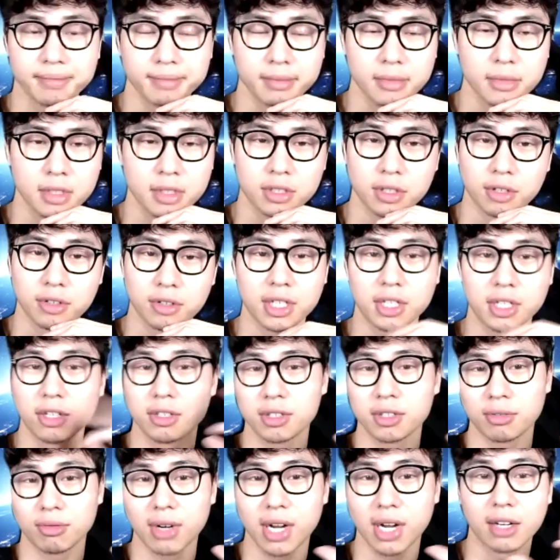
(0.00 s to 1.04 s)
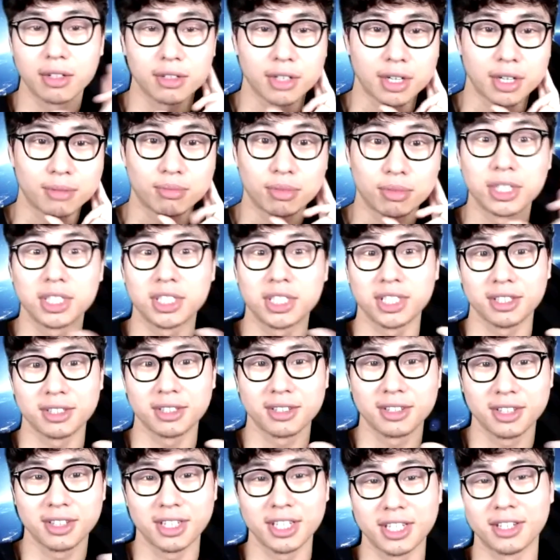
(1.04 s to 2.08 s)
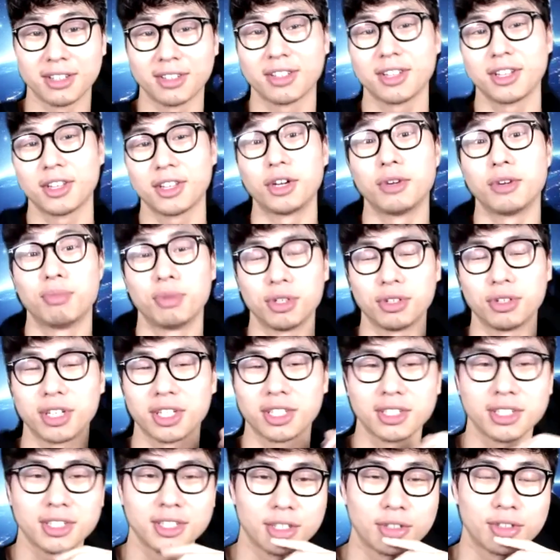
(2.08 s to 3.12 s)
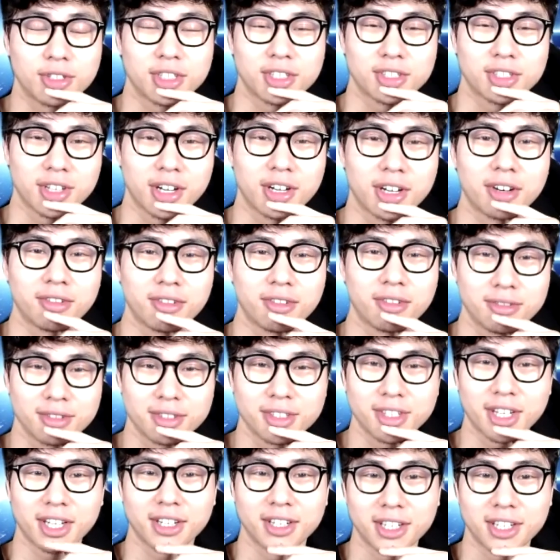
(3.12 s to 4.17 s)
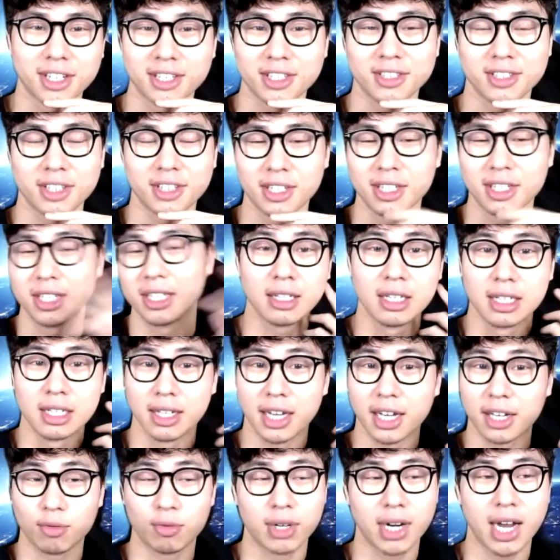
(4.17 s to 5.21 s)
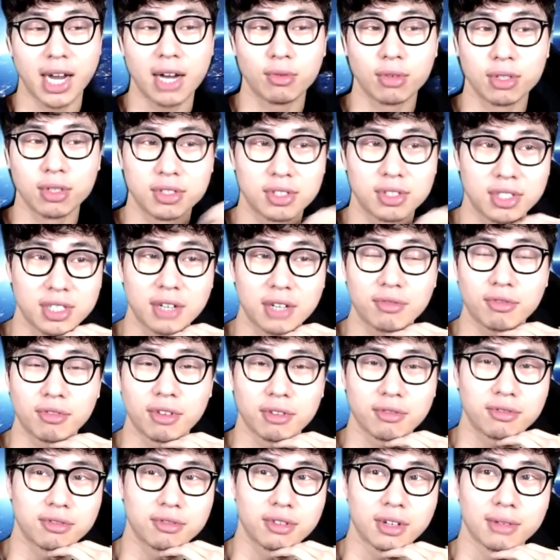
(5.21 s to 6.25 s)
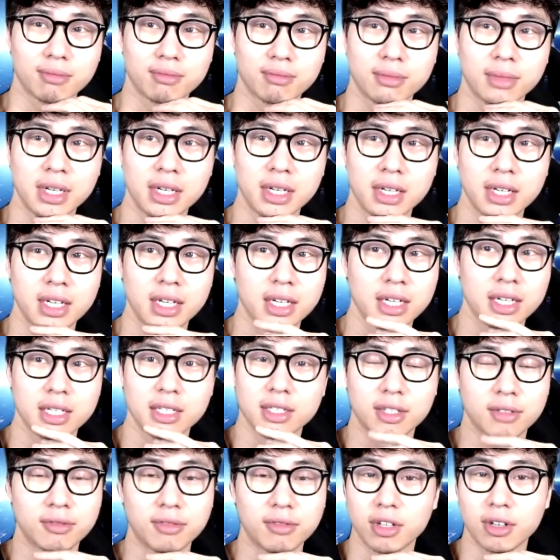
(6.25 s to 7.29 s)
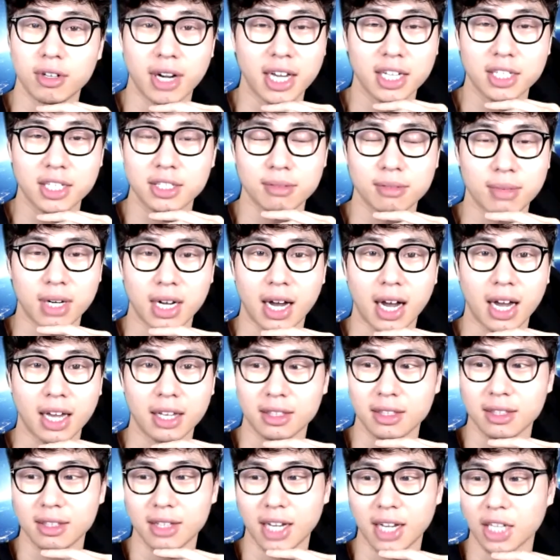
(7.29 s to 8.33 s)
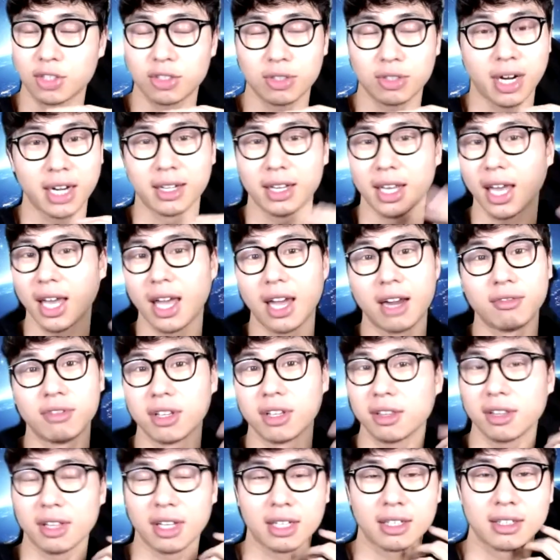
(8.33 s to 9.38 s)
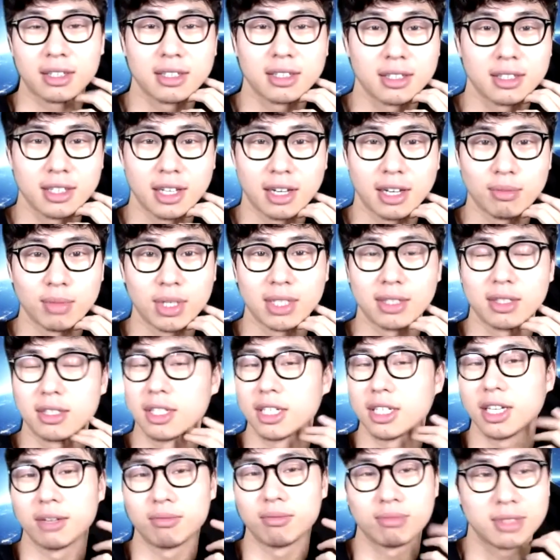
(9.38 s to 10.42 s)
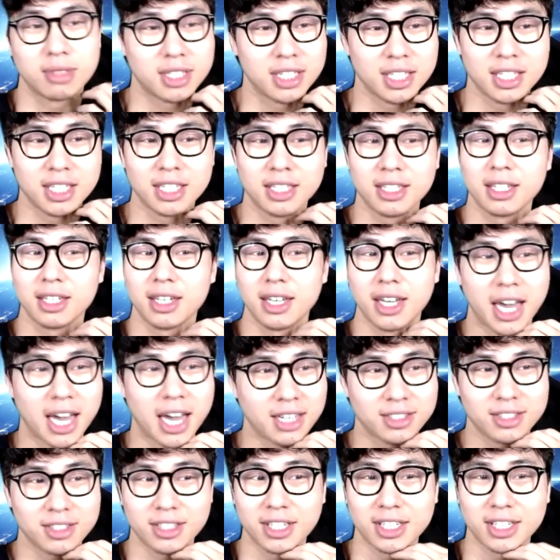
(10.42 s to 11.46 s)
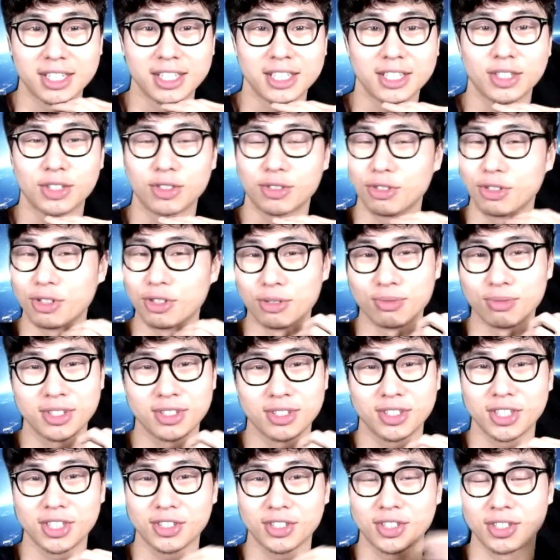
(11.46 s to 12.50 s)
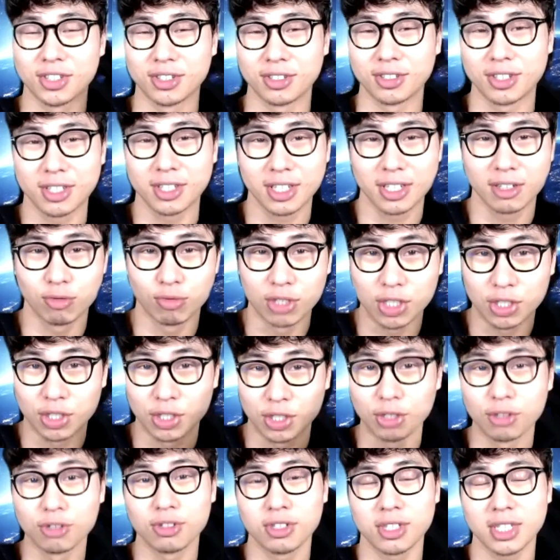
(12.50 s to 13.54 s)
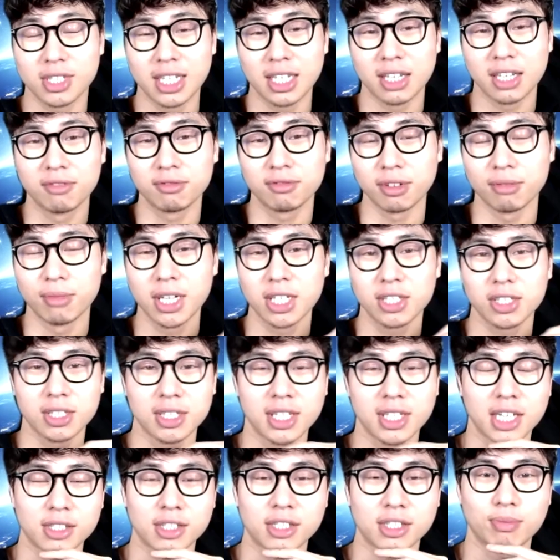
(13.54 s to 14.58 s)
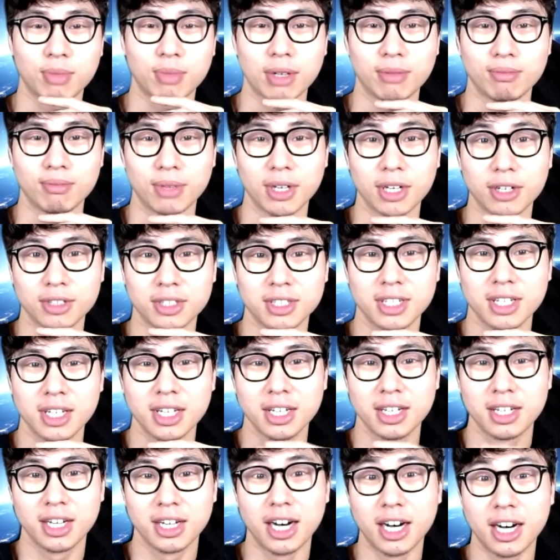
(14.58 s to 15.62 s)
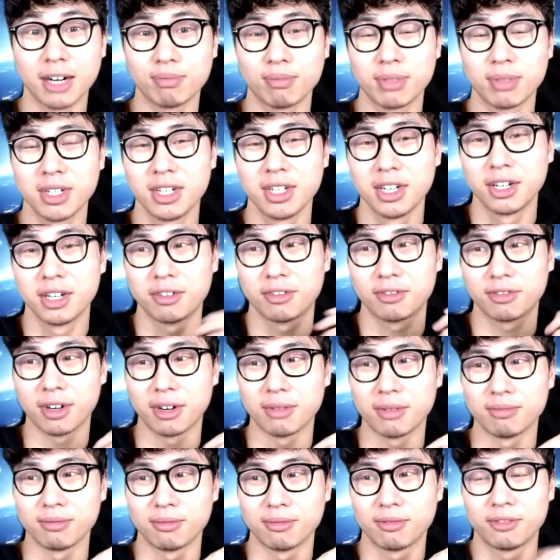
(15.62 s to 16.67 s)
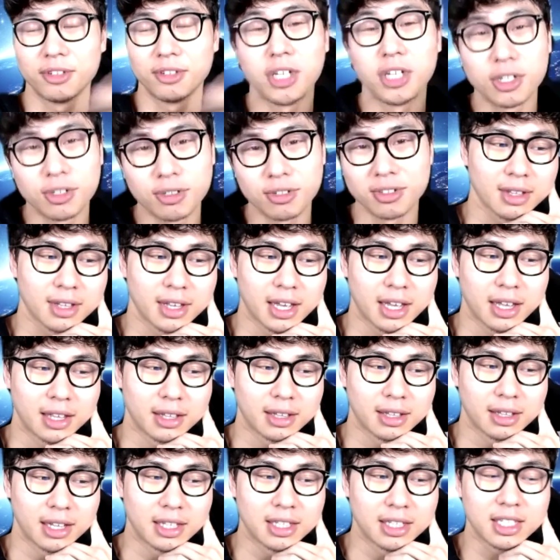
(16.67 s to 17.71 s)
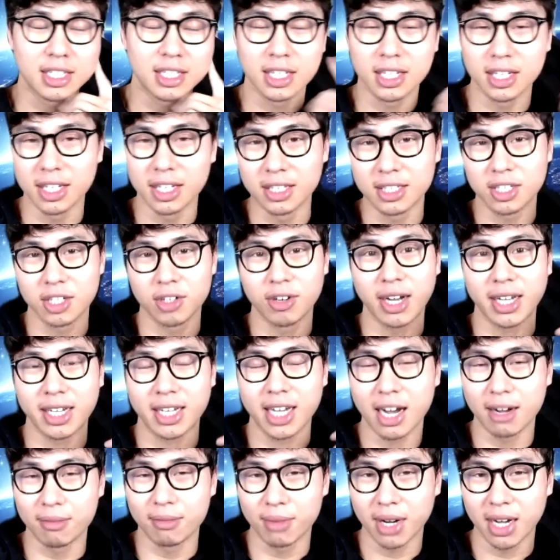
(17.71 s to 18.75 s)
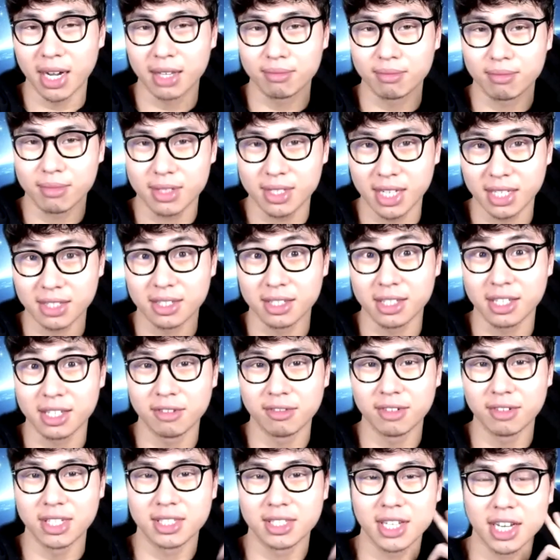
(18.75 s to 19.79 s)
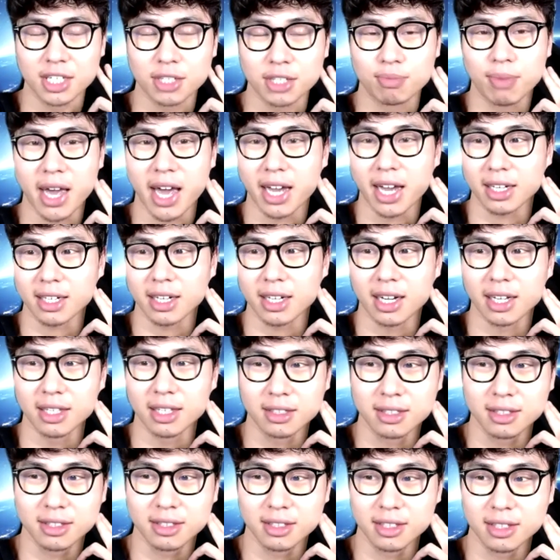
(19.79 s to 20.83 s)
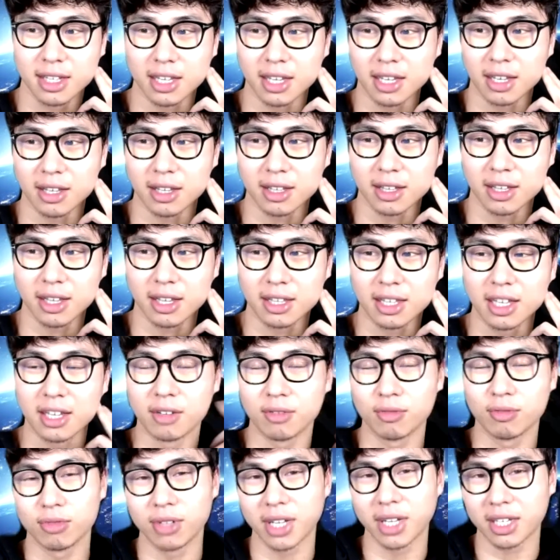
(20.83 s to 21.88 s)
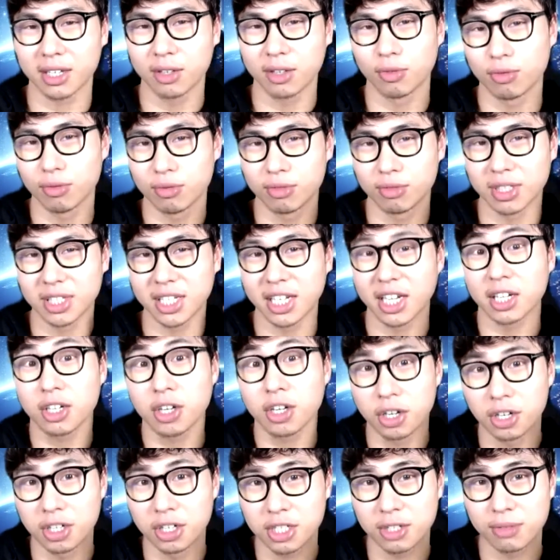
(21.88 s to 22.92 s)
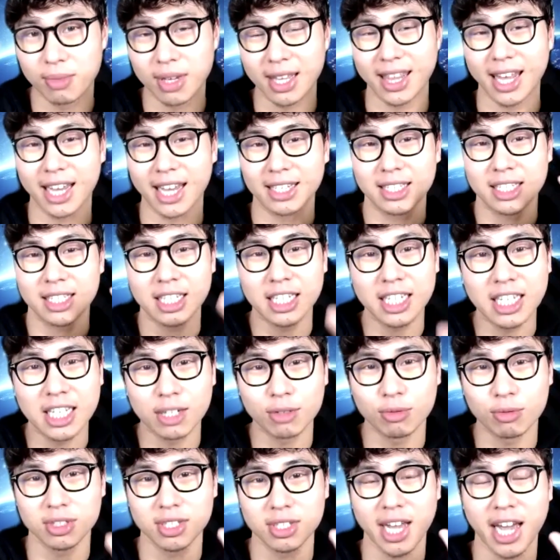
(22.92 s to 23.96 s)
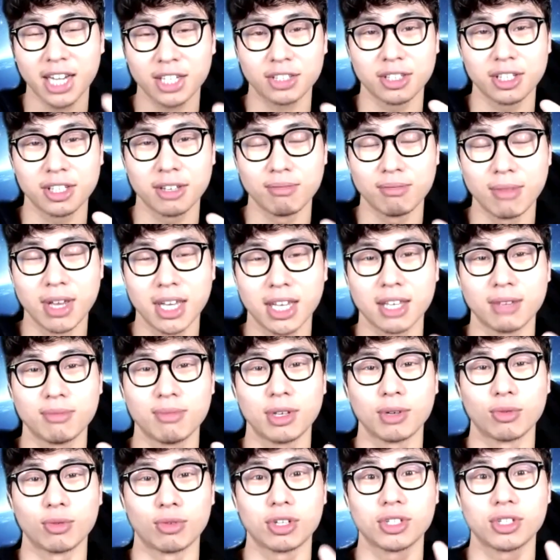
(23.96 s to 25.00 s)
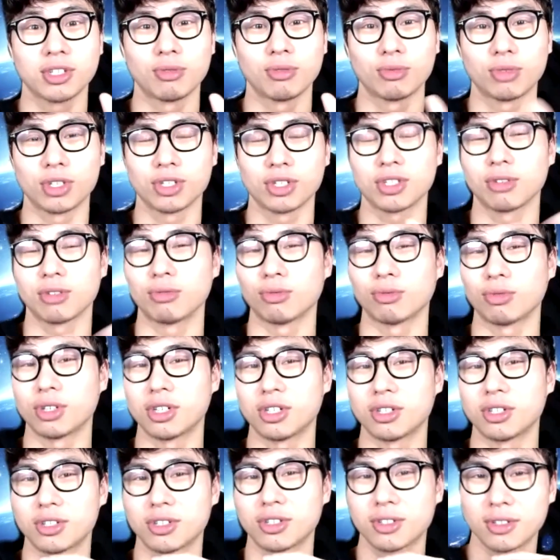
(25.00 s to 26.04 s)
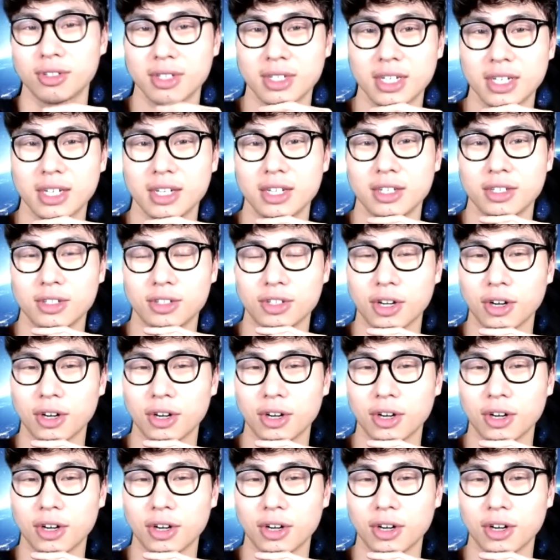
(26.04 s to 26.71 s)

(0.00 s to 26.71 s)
so he goes around preaching the therapeutic uses of psychedelics. And like when I was suffering from severe eczema, I tried everything. I mean, DMT, acid, shrooms, just to reduce the inflammation that's being built up from food. And until I got my sensitivity test back, it didn't like really occur to me that tea was actually making me worse and worse and worse. So